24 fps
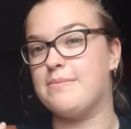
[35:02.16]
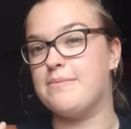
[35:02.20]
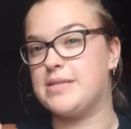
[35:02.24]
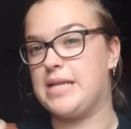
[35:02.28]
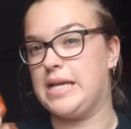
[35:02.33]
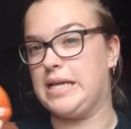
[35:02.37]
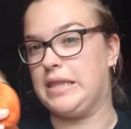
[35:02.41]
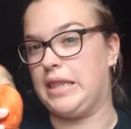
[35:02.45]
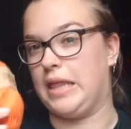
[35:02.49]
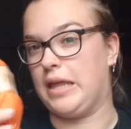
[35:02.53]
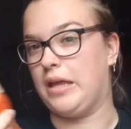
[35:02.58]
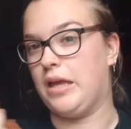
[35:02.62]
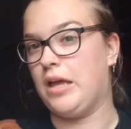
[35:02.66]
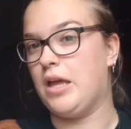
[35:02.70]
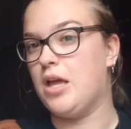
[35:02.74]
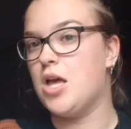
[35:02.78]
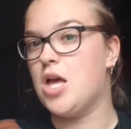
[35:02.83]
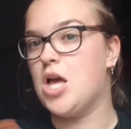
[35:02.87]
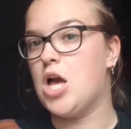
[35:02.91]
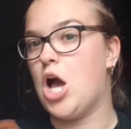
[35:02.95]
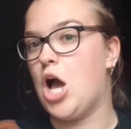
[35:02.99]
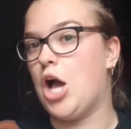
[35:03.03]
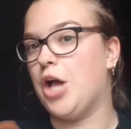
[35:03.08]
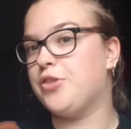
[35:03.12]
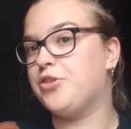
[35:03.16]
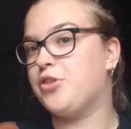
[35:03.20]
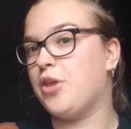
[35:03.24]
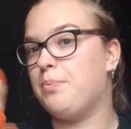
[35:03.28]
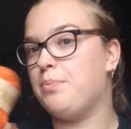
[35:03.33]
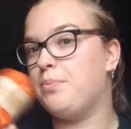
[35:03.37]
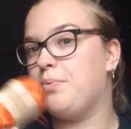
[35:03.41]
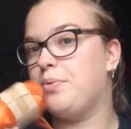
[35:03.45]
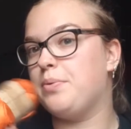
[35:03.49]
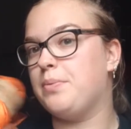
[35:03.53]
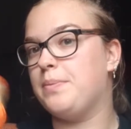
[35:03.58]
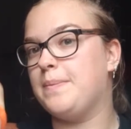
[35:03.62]
I think. A
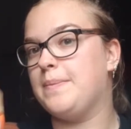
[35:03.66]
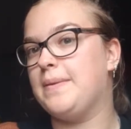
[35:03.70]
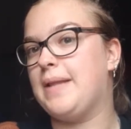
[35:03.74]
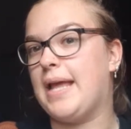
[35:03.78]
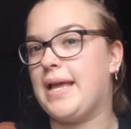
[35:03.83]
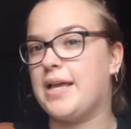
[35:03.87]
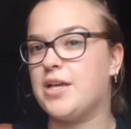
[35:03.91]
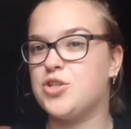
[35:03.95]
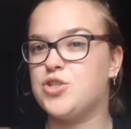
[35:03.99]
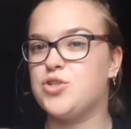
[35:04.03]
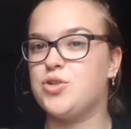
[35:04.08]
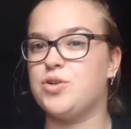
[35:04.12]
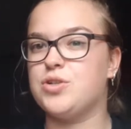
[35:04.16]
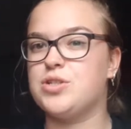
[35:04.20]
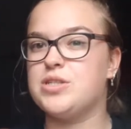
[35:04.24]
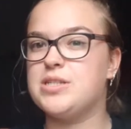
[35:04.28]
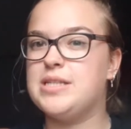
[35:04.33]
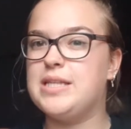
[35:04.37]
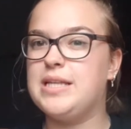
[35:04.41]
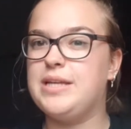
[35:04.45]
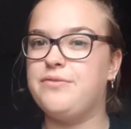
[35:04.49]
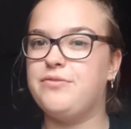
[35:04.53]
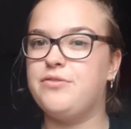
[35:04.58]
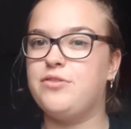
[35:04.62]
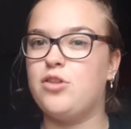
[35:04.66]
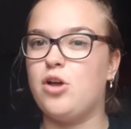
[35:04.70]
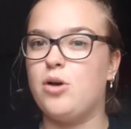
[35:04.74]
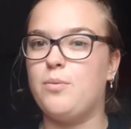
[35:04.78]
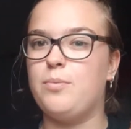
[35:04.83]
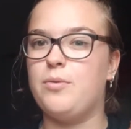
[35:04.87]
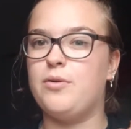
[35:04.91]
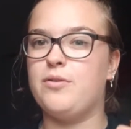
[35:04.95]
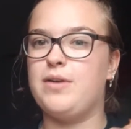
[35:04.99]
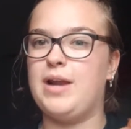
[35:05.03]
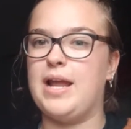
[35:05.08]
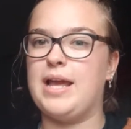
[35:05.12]
top, like a short sleeve top,
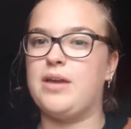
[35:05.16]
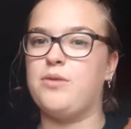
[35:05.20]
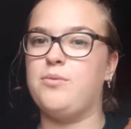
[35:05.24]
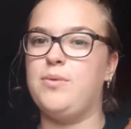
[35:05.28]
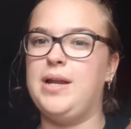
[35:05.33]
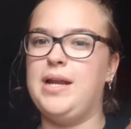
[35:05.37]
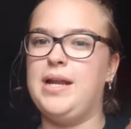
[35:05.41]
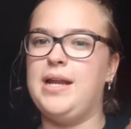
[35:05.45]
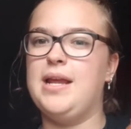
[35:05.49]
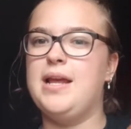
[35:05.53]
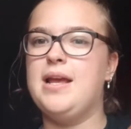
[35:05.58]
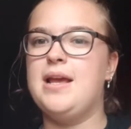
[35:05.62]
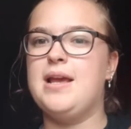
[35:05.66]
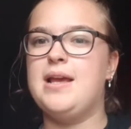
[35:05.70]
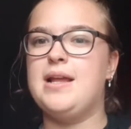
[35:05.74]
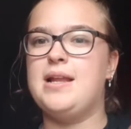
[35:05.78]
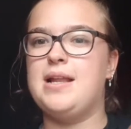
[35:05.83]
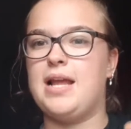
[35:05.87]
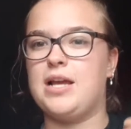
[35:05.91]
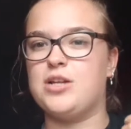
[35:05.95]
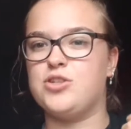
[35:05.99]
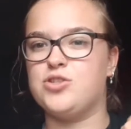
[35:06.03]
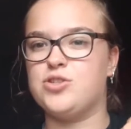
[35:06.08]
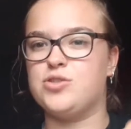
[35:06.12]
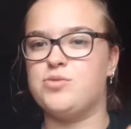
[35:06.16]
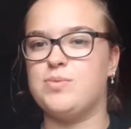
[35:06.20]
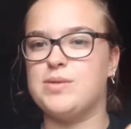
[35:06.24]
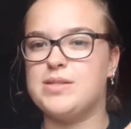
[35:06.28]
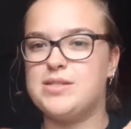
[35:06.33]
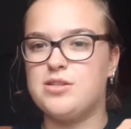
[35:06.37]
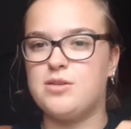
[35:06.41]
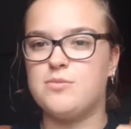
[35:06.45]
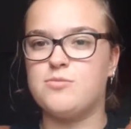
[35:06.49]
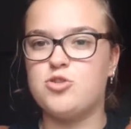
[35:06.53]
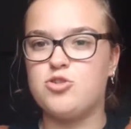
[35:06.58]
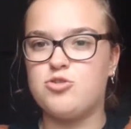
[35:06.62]
or like really like just with
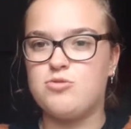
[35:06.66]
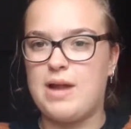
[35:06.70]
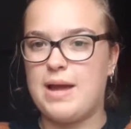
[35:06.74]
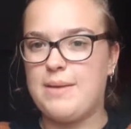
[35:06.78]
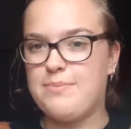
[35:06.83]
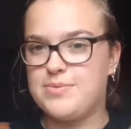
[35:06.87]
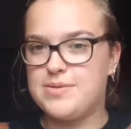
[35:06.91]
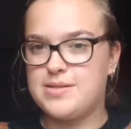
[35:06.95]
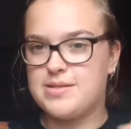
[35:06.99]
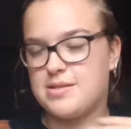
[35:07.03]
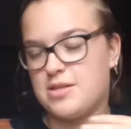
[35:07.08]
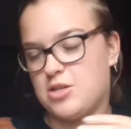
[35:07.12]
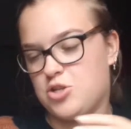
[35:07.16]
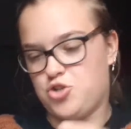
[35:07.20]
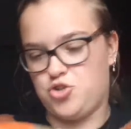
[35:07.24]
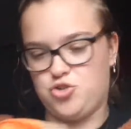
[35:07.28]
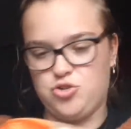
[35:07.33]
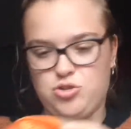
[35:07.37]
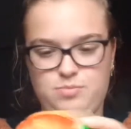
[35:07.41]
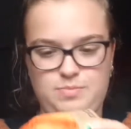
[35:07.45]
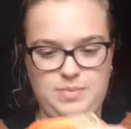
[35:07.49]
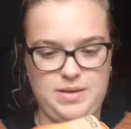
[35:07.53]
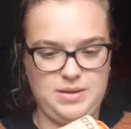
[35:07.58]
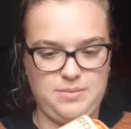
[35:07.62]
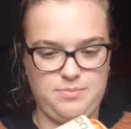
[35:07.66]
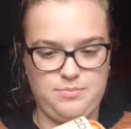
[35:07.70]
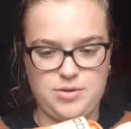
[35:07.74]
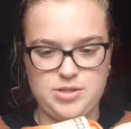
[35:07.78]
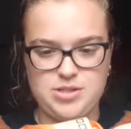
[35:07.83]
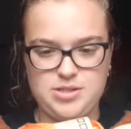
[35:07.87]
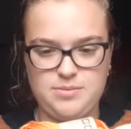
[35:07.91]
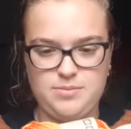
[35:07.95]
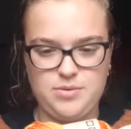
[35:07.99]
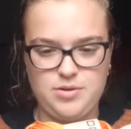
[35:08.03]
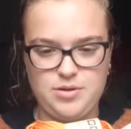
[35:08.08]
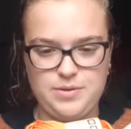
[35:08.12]
some straps, should be
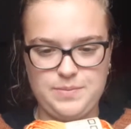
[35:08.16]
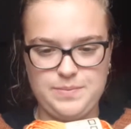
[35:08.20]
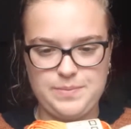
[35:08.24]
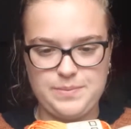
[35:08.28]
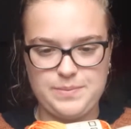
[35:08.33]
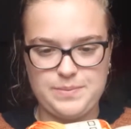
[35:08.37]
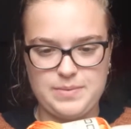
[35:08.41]
possible.